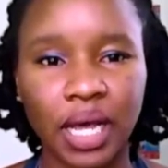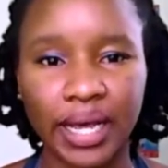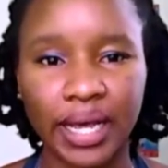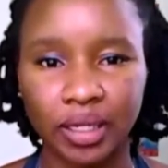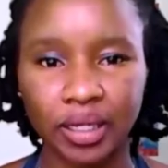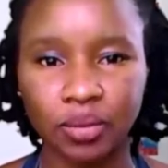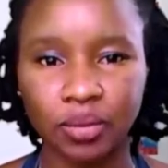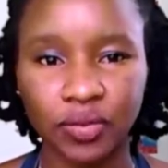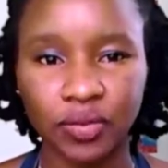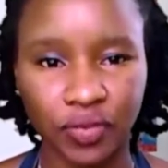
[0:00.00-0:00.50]
I
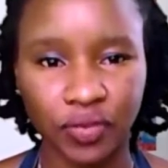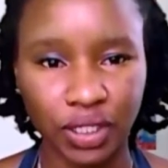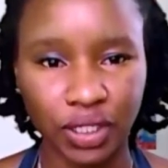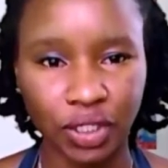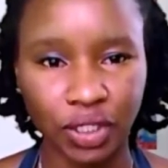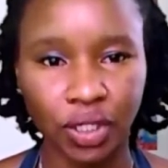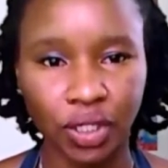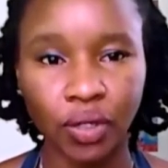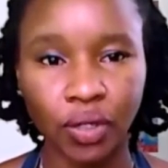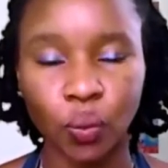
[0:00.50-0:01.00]
am
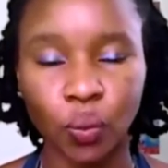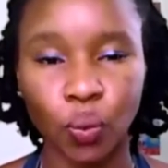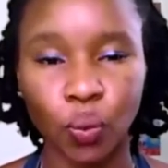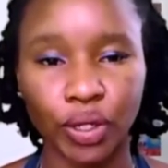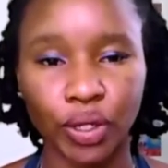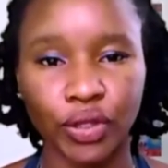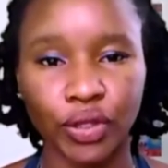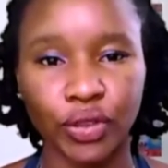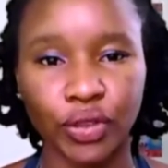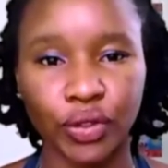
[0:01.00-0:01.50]
Lavinia
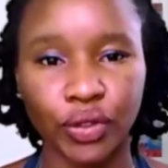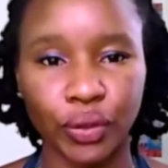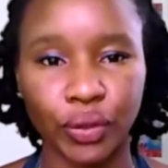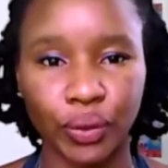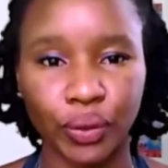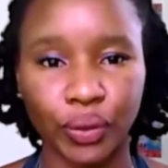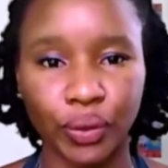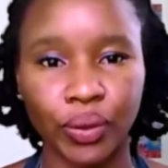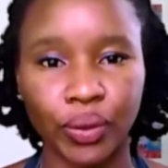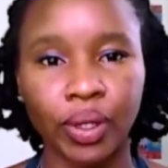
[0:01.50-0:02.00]
with
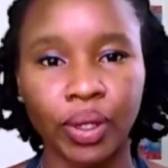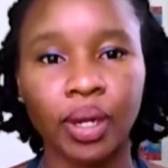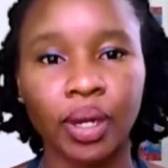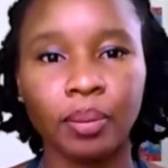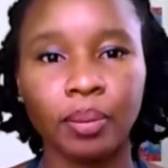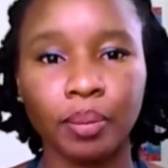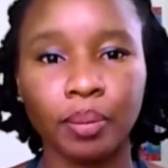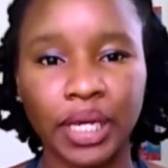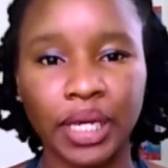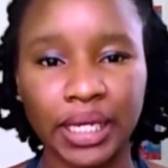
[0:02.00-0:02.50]
your
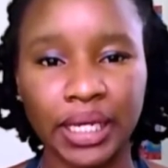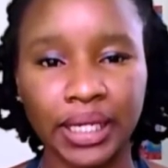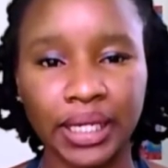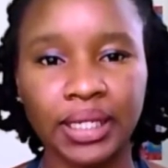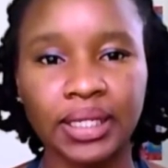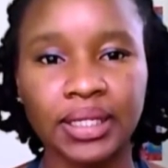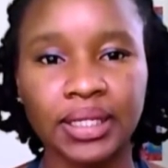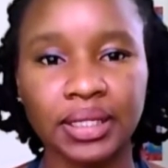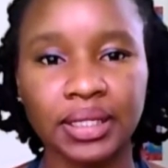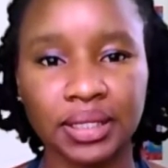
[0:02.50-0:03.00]

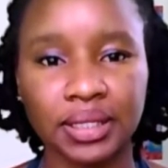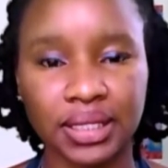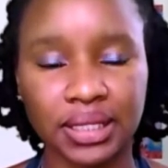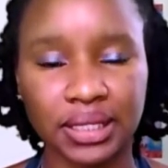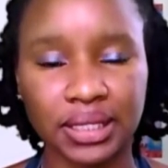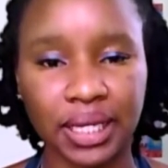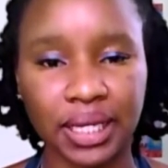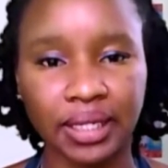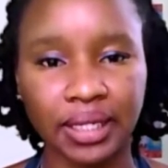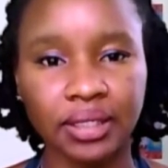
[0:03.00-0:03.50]
May
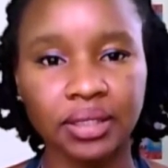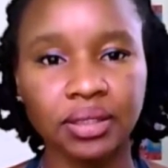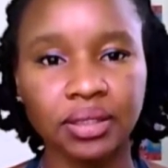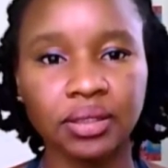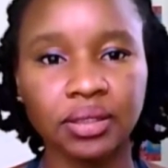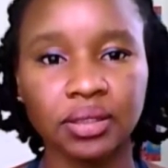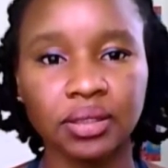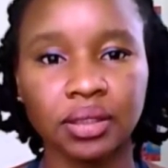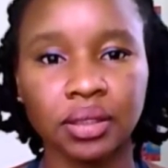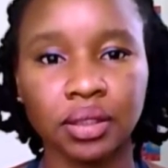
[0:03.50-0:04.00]
2nd